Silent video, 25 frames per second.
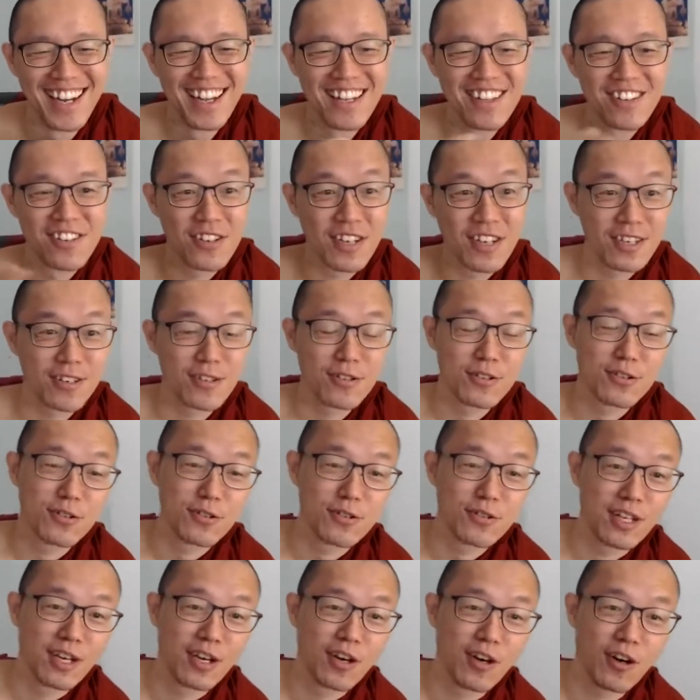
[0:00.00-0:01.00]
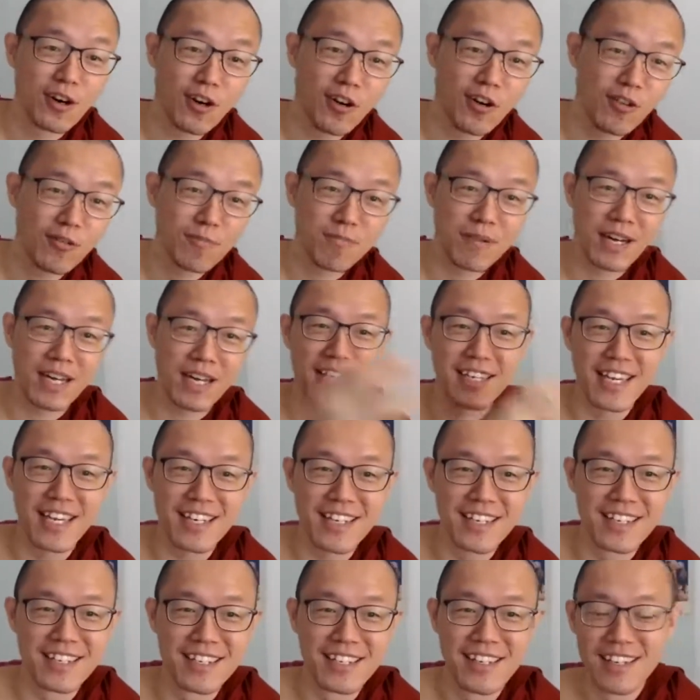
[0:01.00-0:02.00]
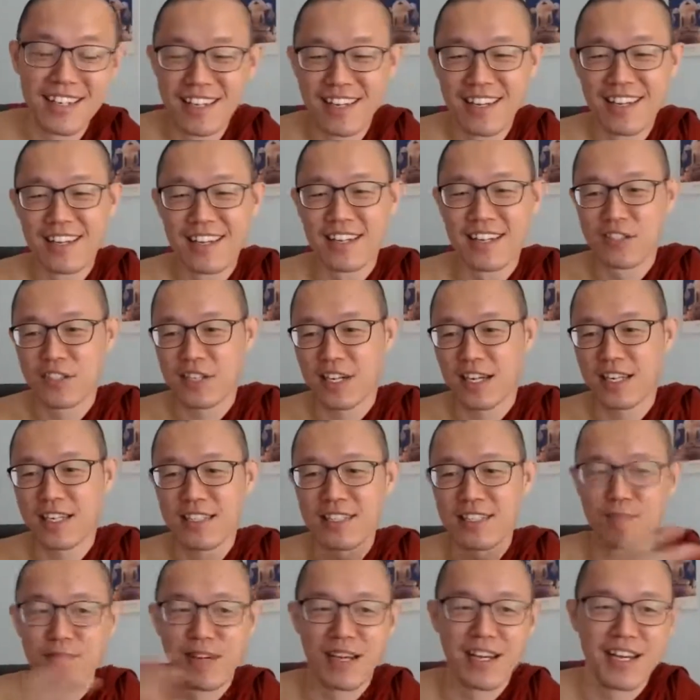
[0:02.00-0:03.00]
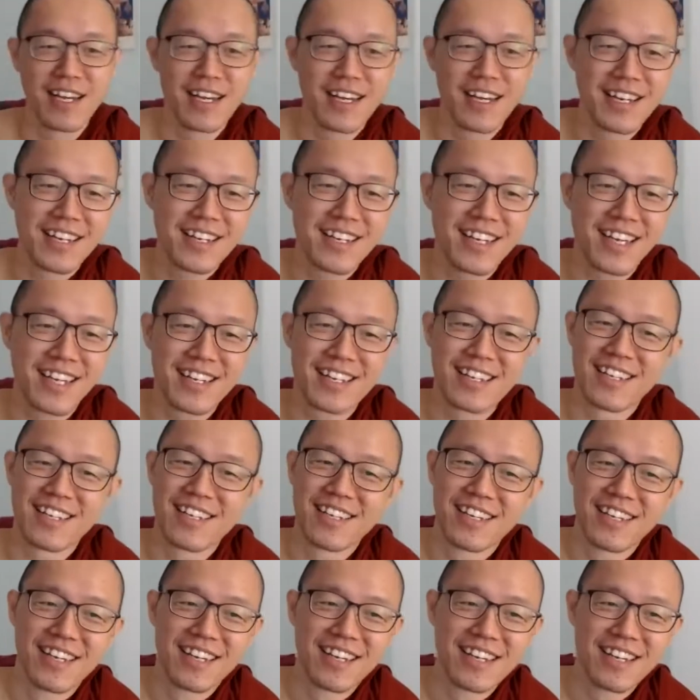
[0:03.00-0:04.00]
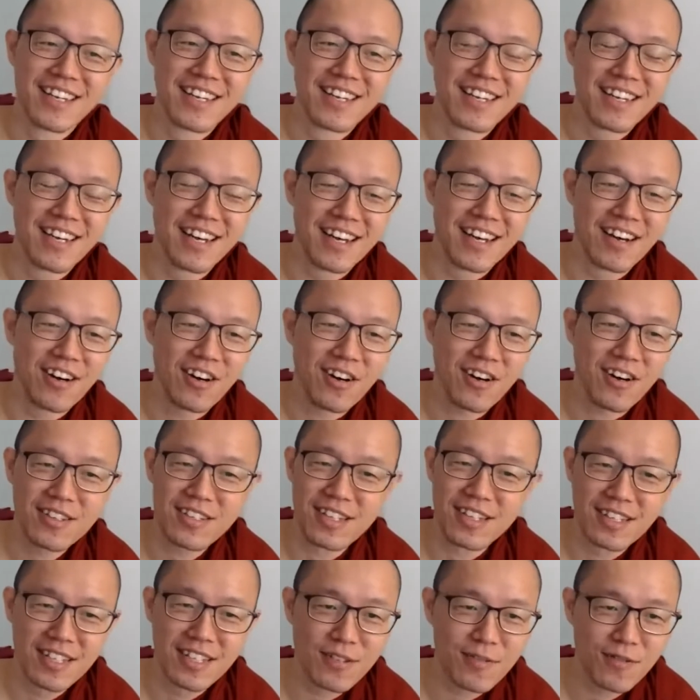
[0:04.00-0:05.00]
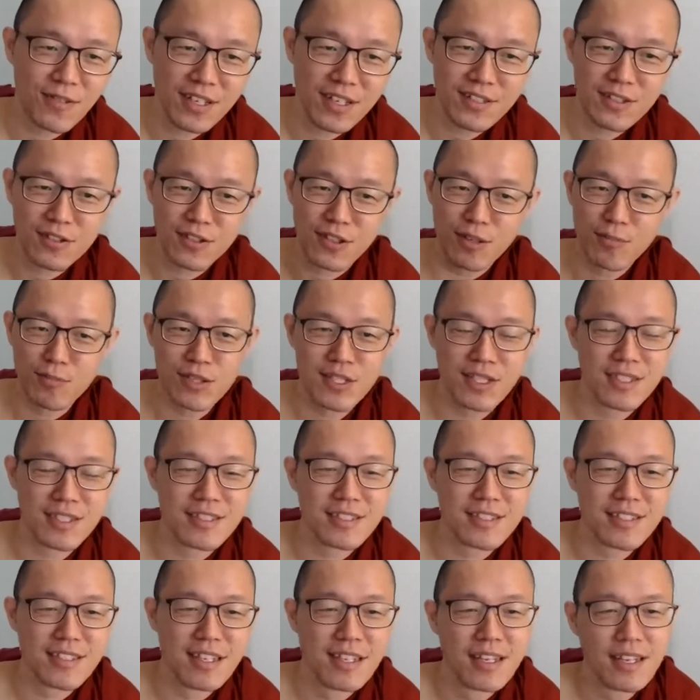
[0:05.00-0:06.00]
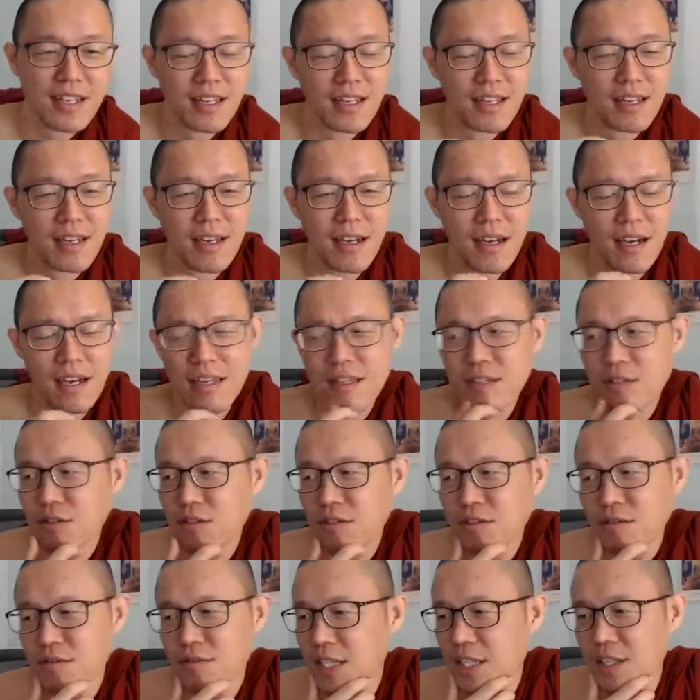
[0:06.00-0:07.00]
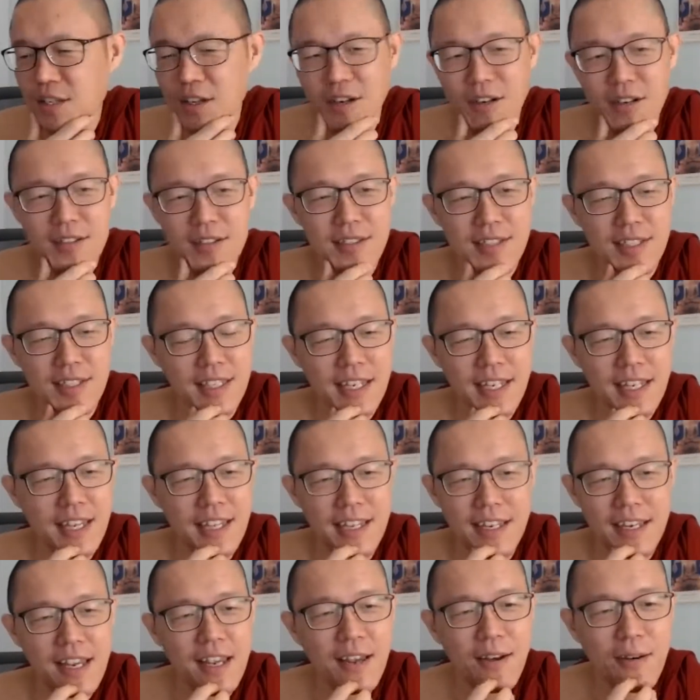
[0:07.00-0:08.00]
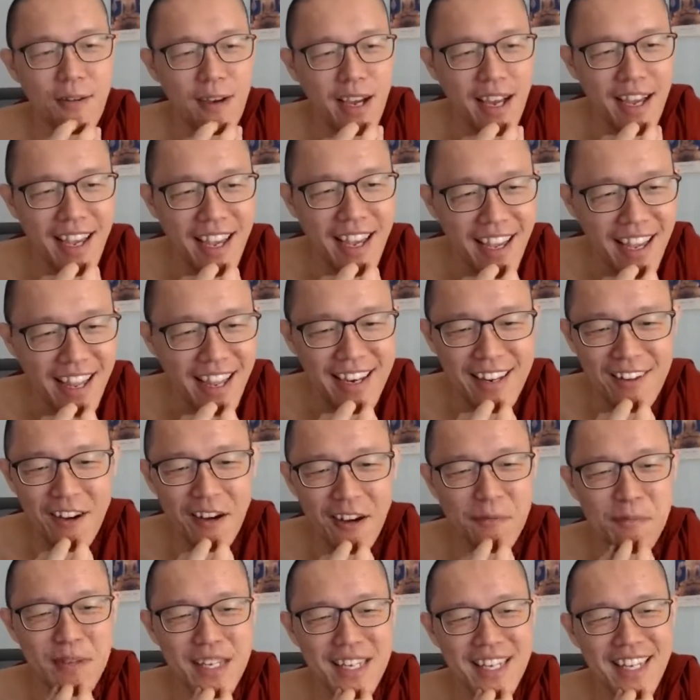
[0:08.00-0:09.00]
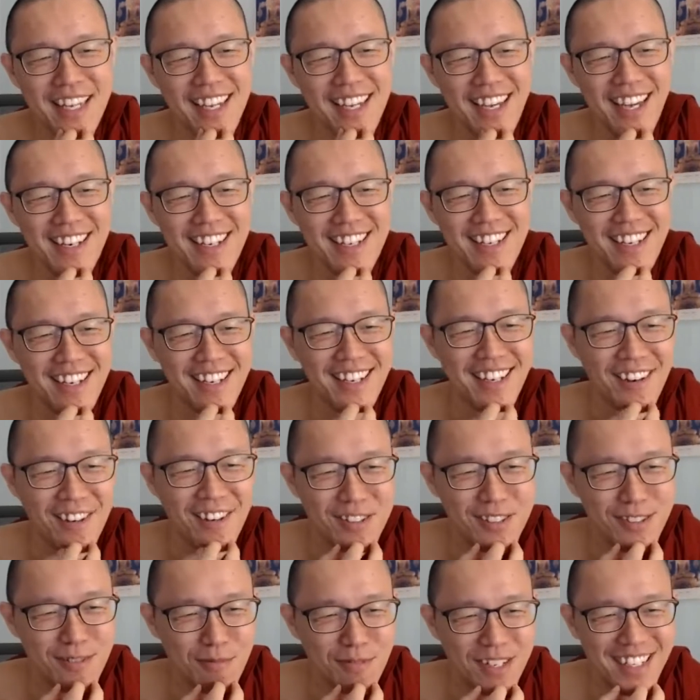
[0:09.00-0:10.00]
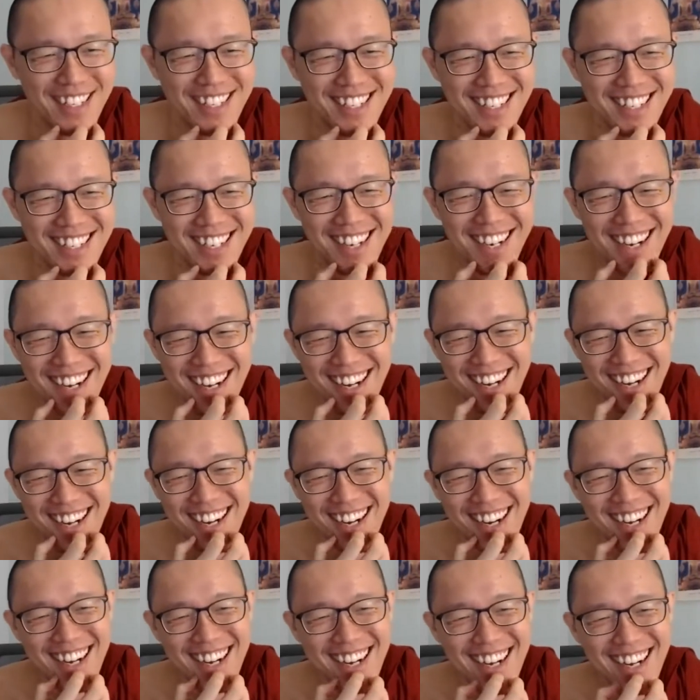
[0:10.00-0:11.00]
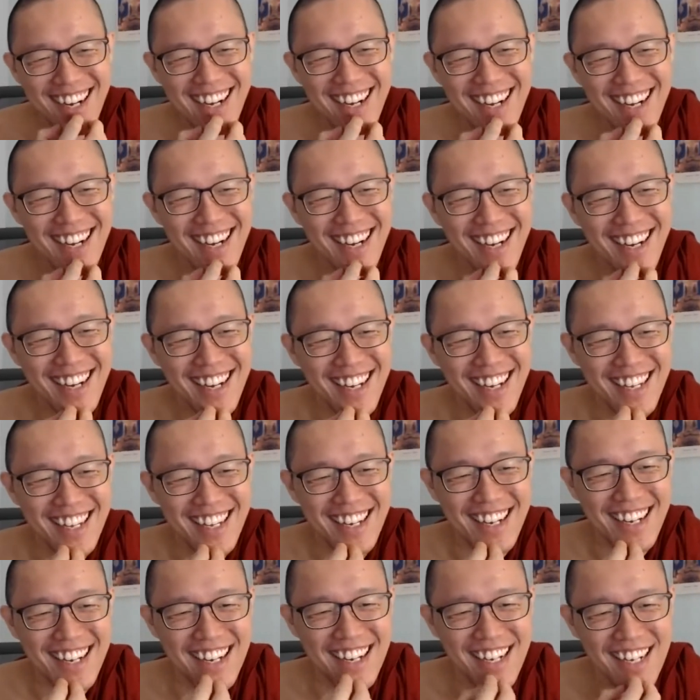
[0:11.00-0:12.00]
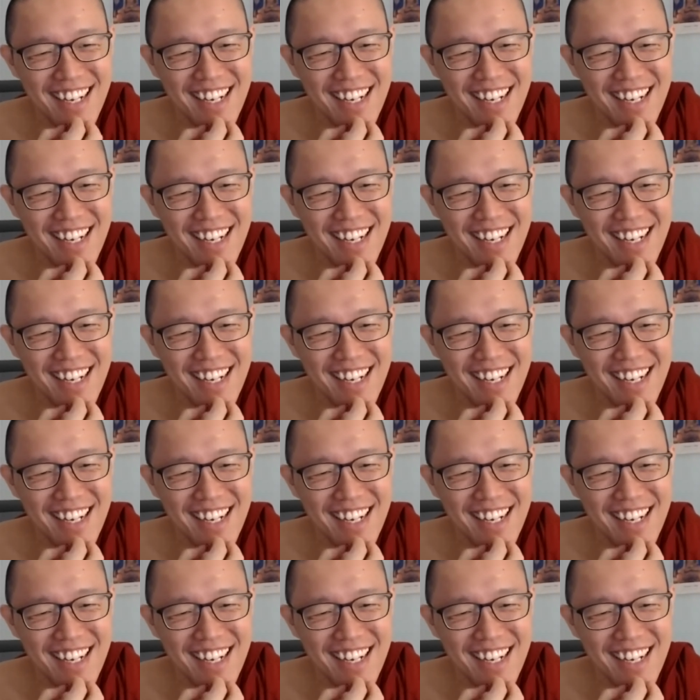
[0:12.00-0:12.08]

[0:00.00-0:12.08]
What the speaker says: You can look through the whole Pali Canon, the Chinese Mahayana Canon, all the different scriptures. I don't recall seeing anywhere anyone making any announcement. Yeah.